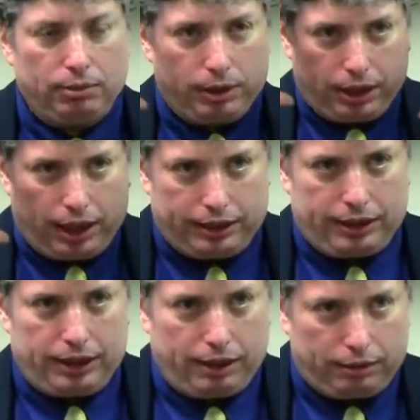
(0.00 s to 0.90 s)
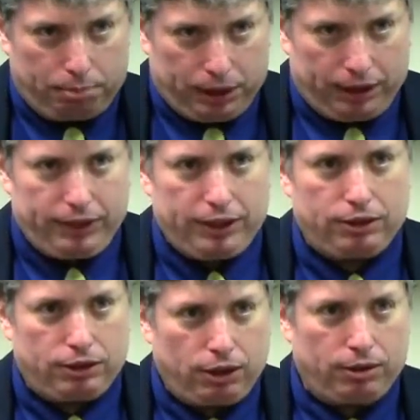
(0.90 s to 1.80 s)
with the idea of believing in
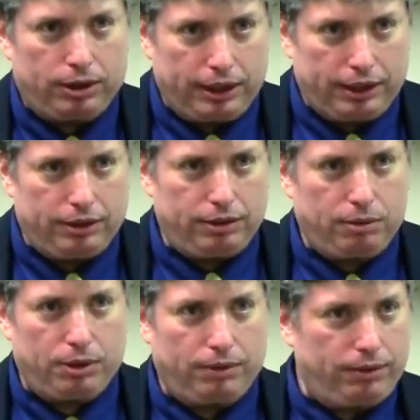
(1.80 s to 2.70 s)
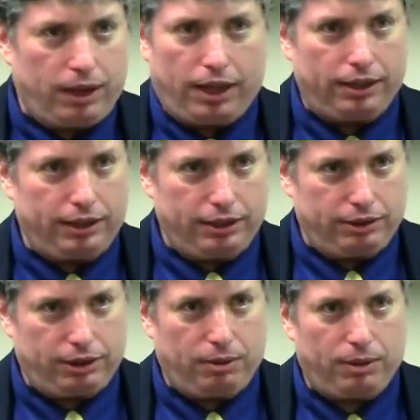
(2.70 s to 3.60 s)
the Torah is the word of God and
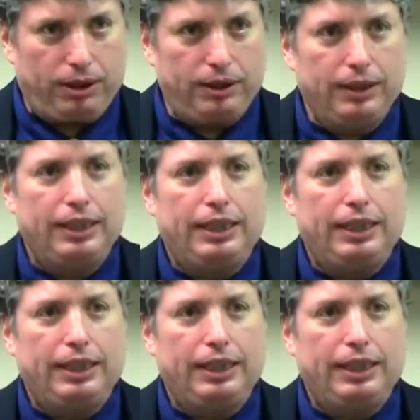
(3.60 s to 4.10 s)
so on,